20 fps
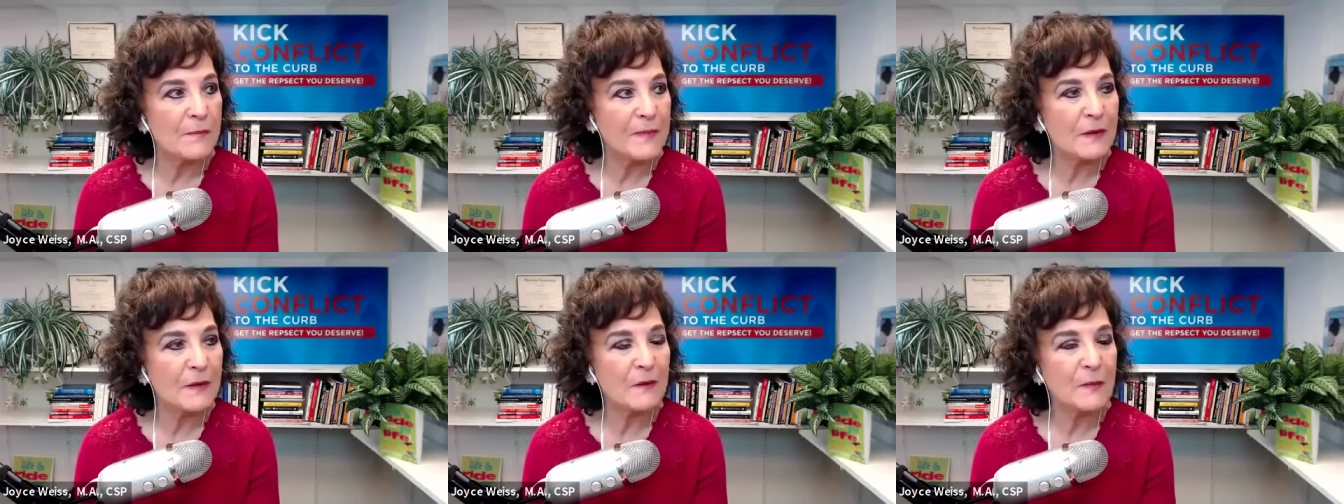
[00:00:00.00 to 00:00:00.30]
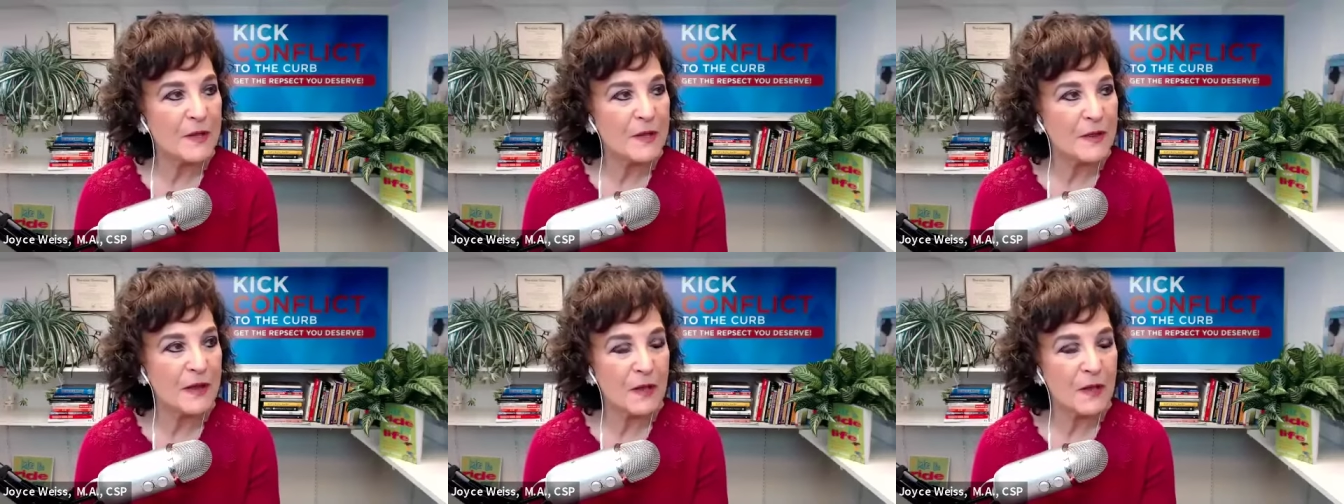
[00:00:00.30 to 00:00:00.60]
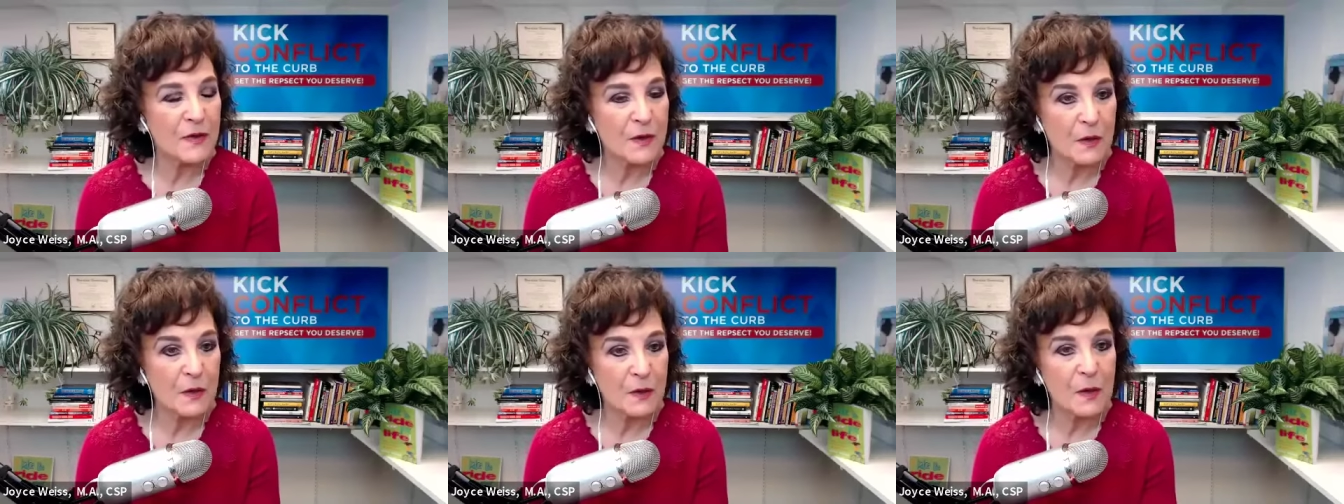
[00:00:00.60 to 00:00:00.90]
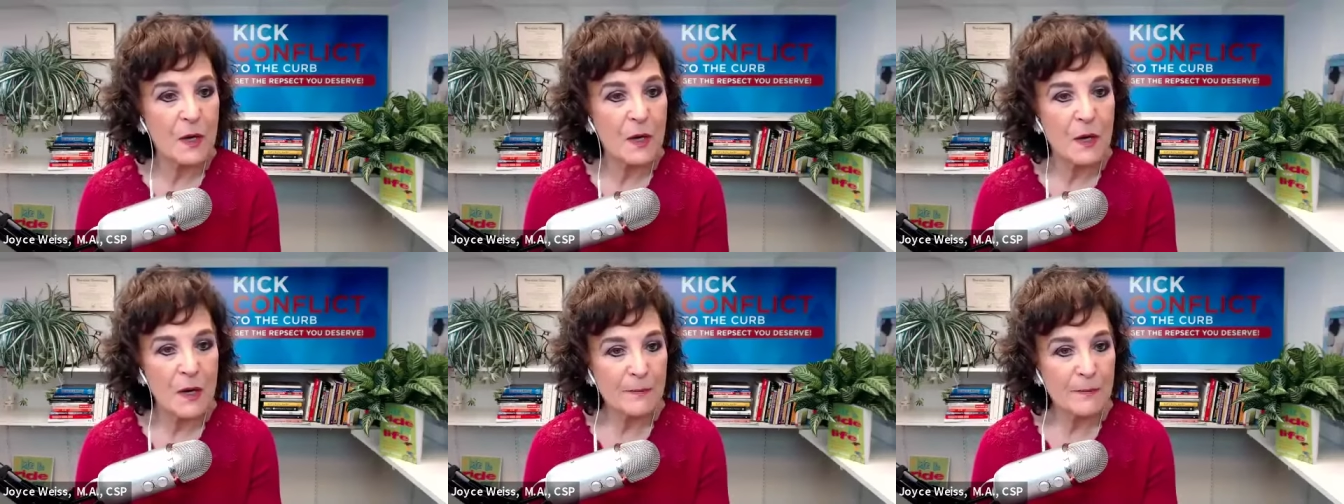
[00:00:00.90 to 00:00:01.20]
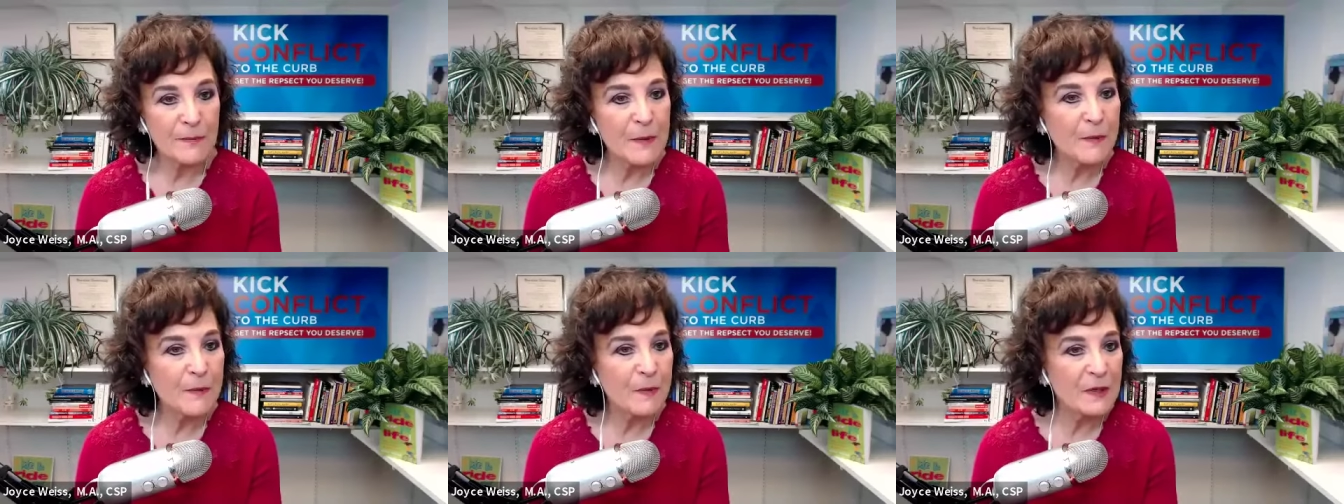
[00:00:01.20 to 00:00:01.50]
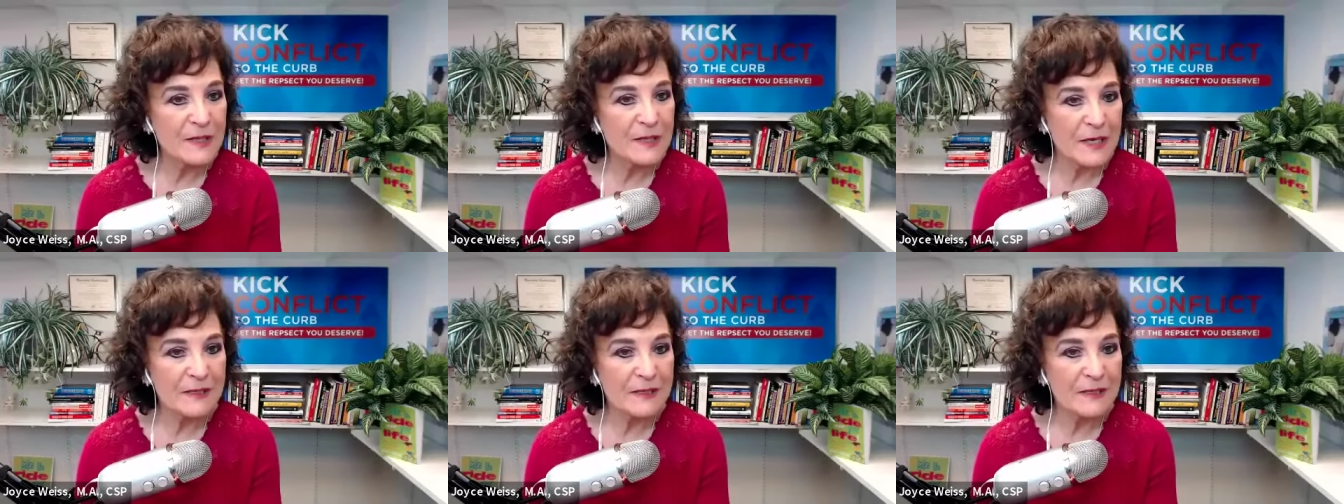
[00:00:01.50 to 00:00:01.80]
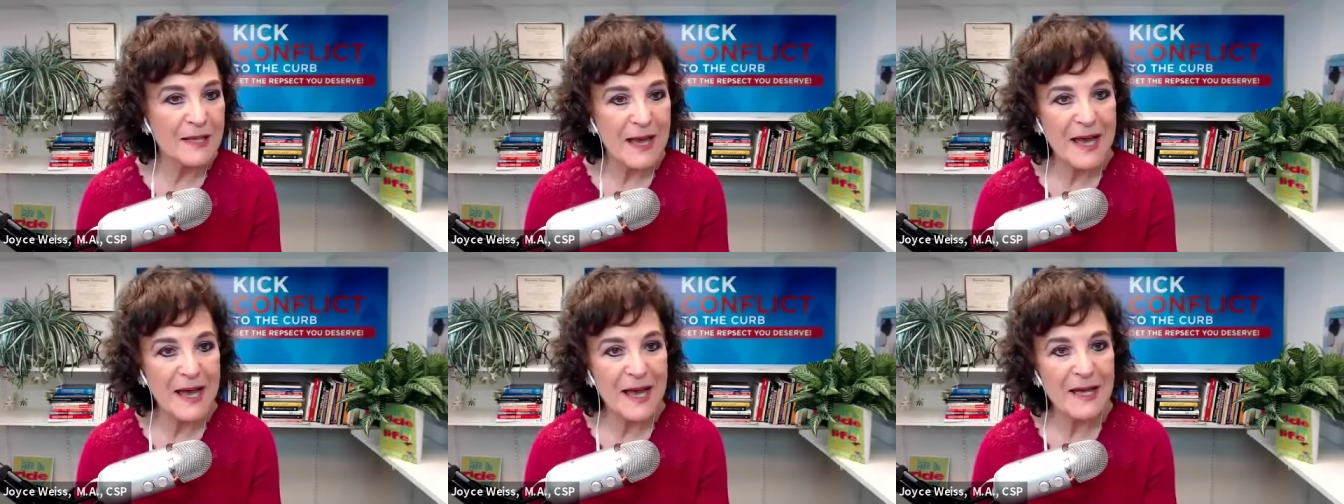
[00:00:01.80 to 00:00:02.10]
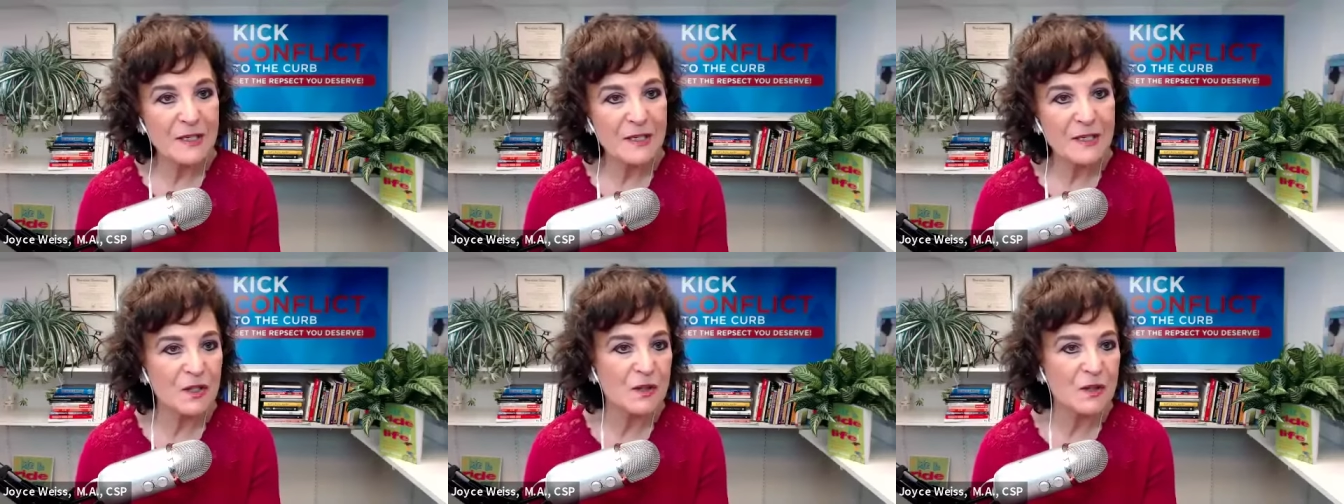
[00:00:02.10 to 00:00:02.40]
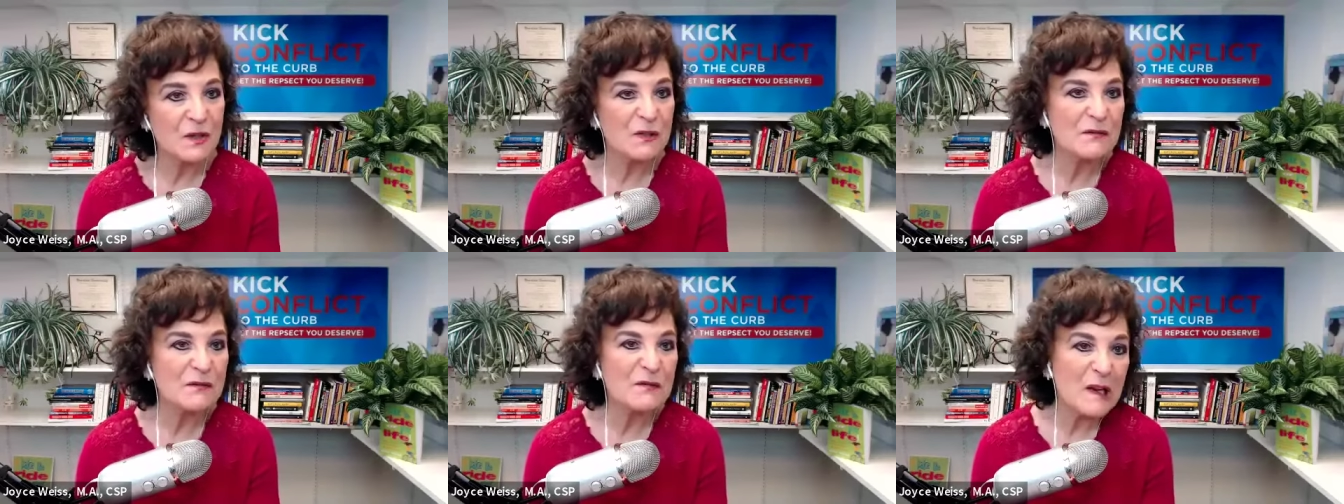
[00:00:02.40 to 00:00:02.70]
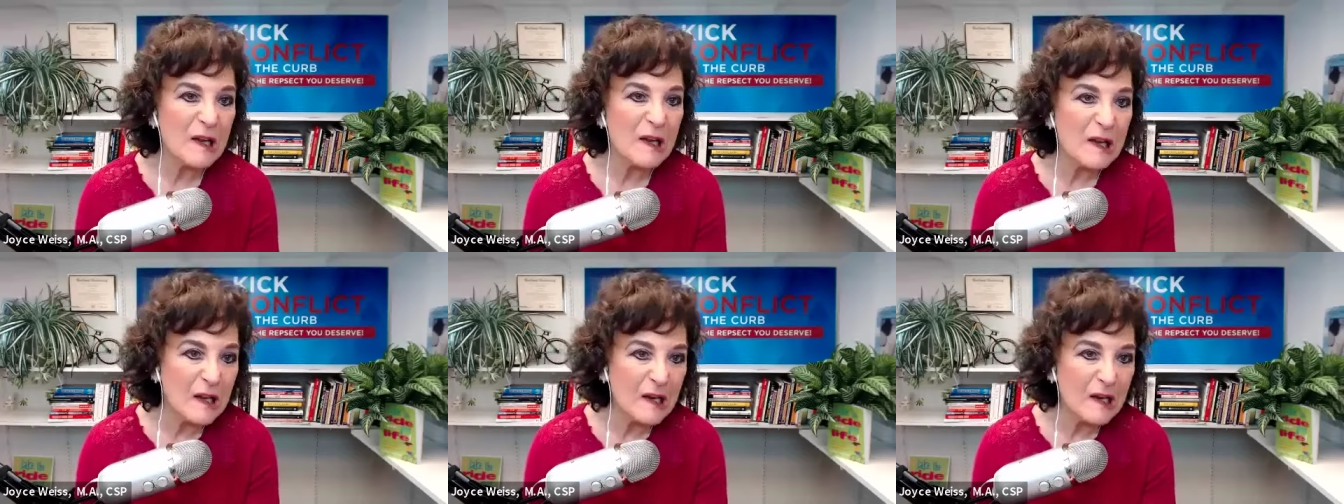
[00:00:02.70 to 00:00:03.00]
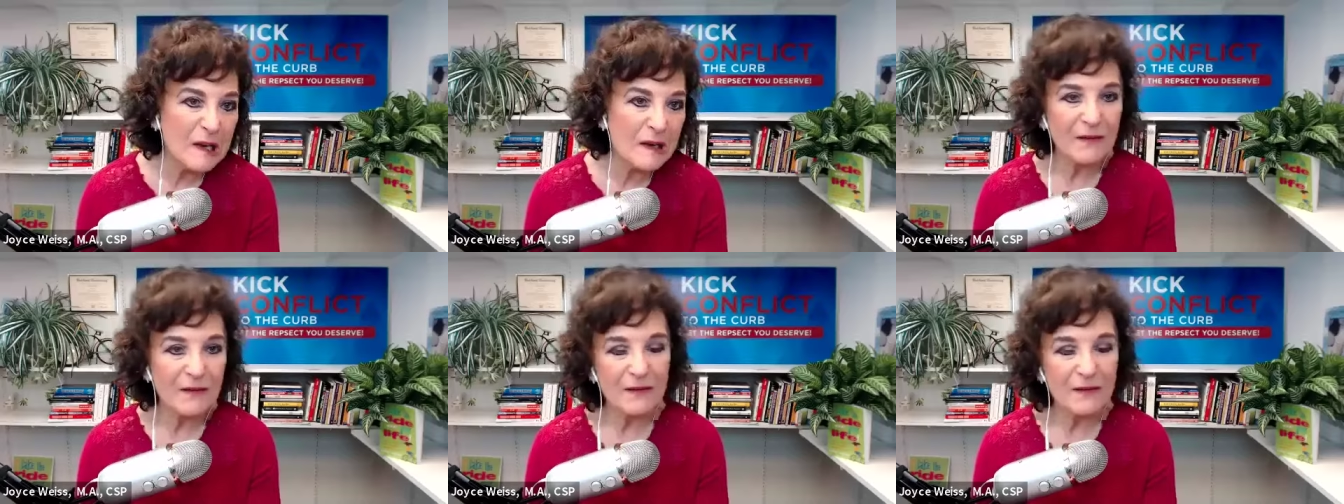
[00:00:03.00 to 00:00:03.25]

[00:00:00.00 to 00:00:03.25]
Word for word: meet with other people in the class or? Eh?